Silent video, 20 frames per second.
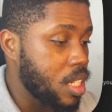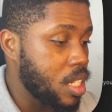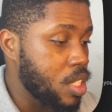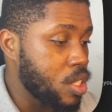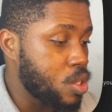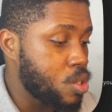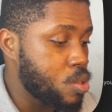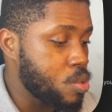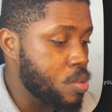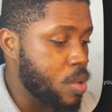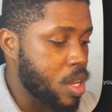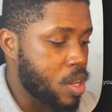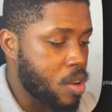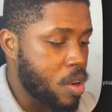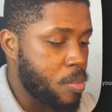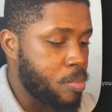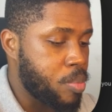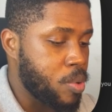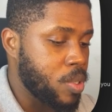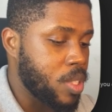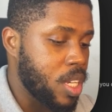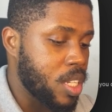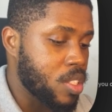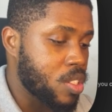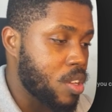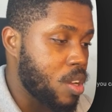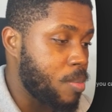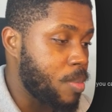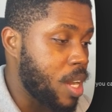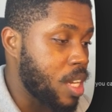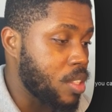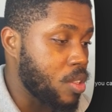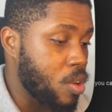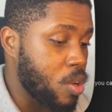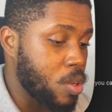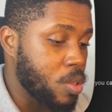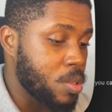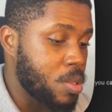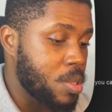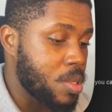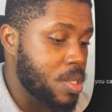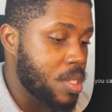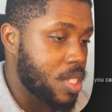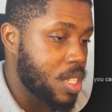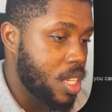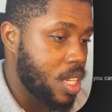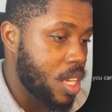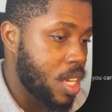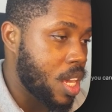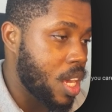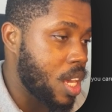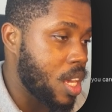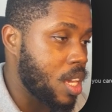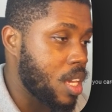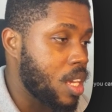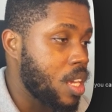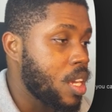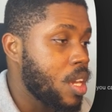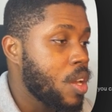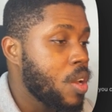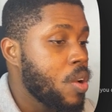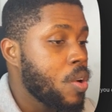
into a component, Command Alt K.